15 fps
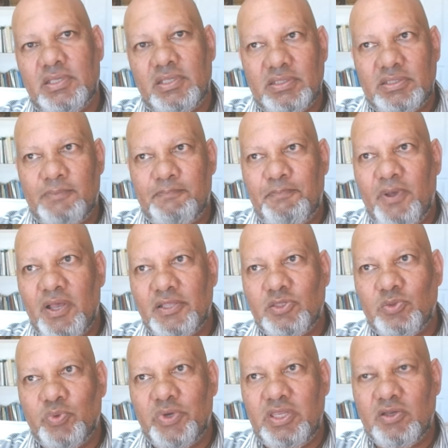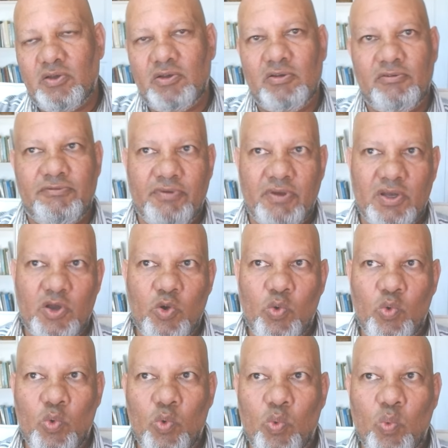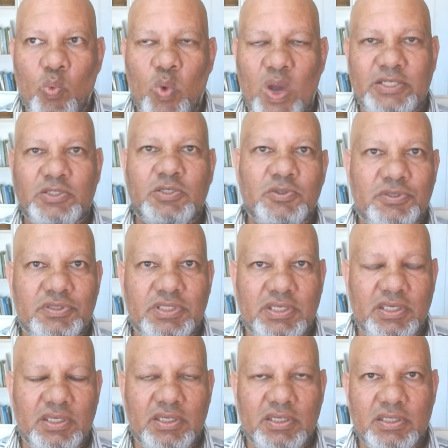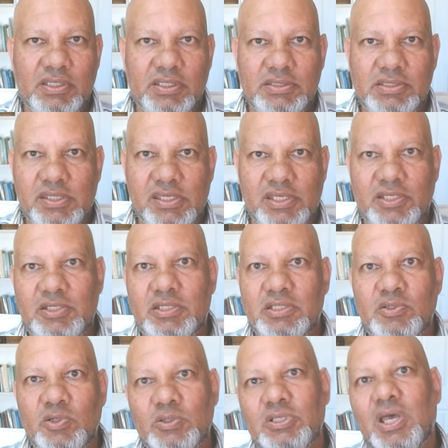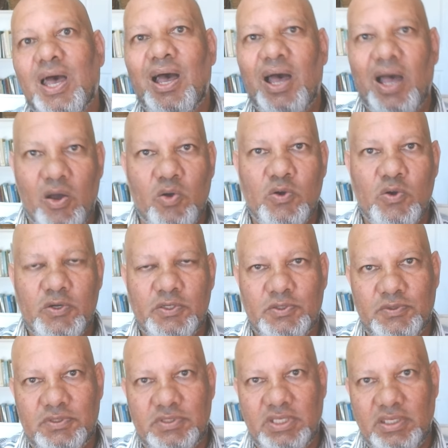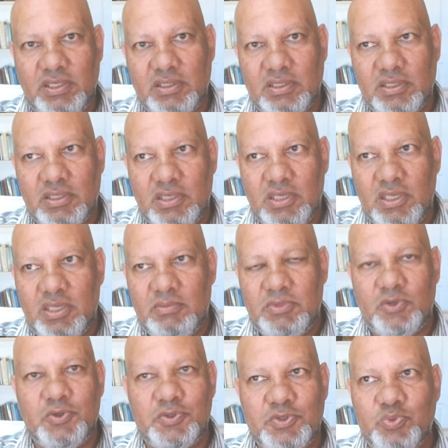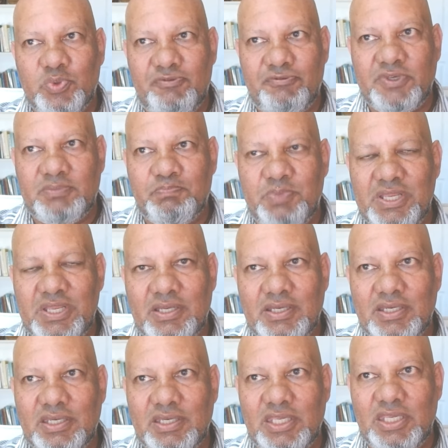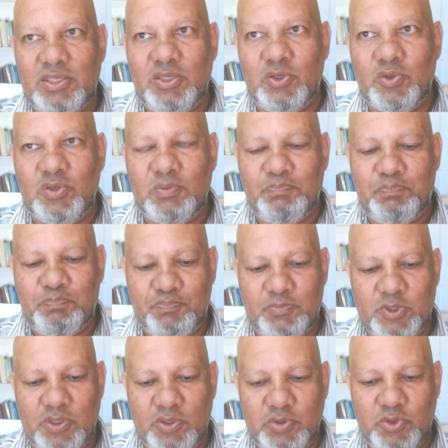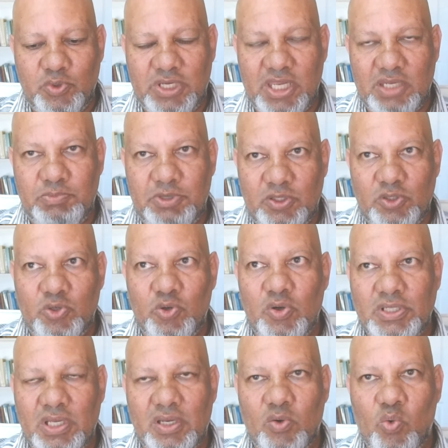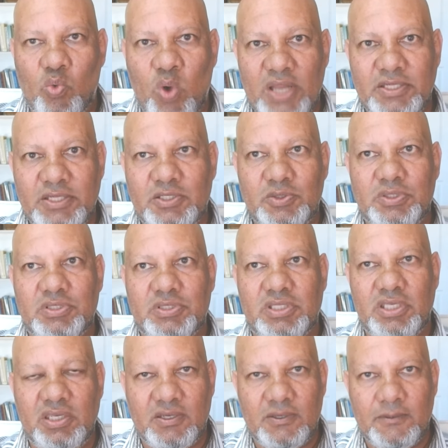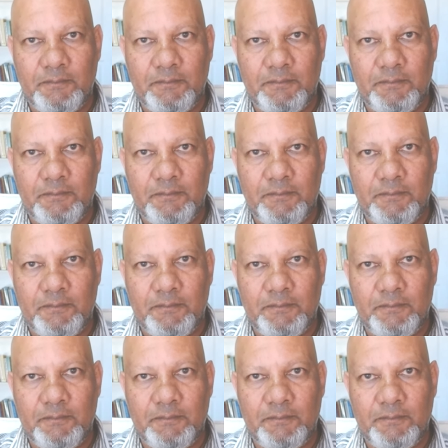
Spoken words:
the pathway of what to think and not how to think. Because we've been, you know, you can be taught what to think